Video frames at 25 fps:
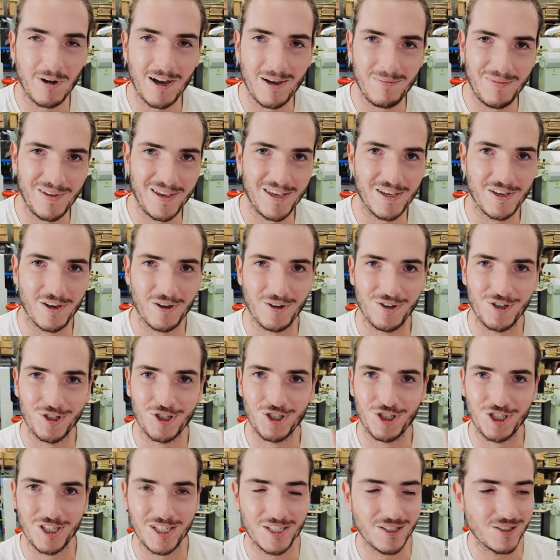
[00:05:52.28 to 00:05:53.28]
Pi Pico
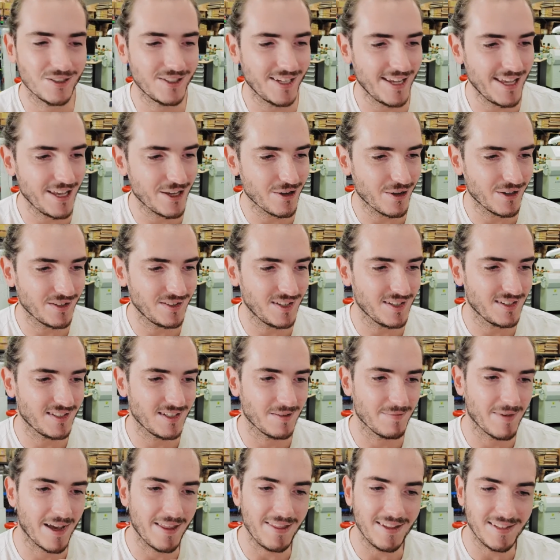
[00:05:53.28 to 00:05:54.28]
shield
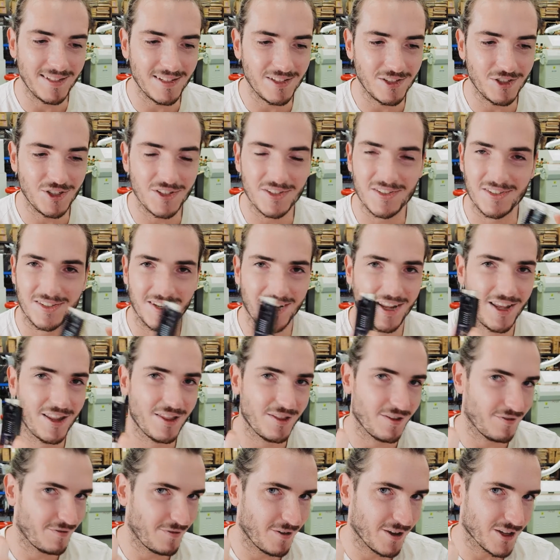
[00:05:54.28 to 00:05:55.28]
ecosystem. And this is just
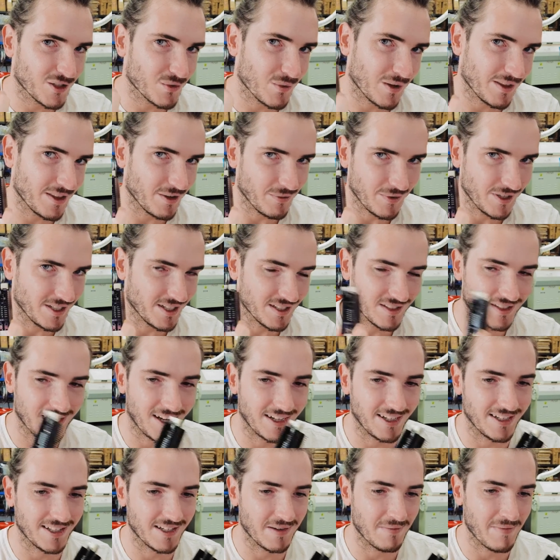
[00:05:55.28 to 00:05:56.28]
the first one that we
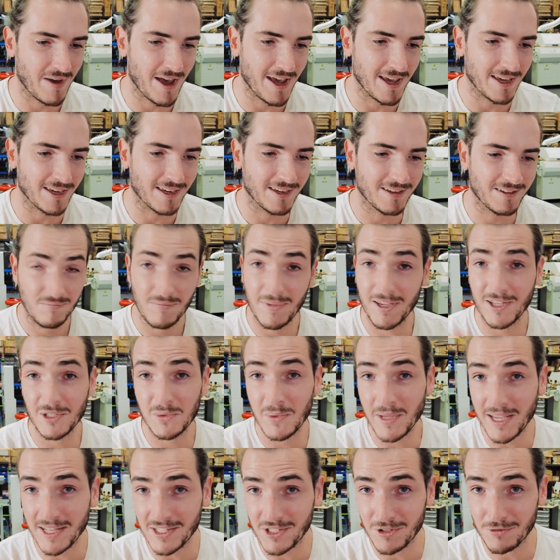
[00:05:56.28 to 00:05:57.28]
decided to make because
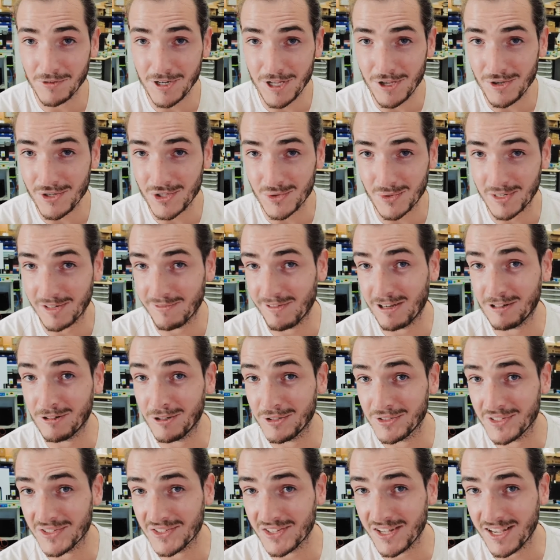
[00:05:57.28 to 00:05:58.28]
we get to reuse one of our
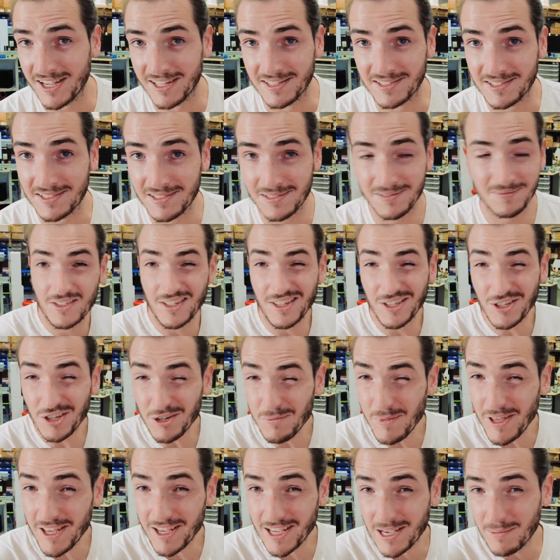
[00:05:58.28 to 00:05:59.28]
old designs. So there
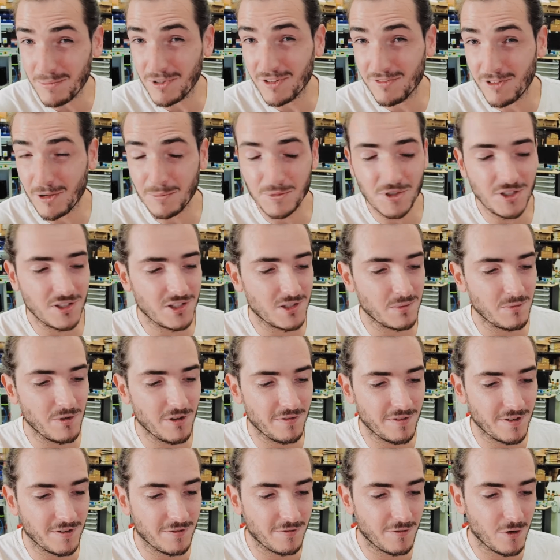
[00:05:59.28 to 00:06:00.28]
could be a couple of options
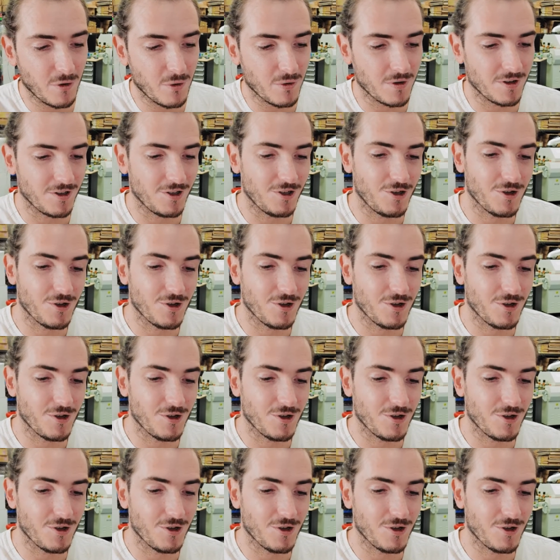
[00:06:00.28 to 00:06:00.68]
moving forward.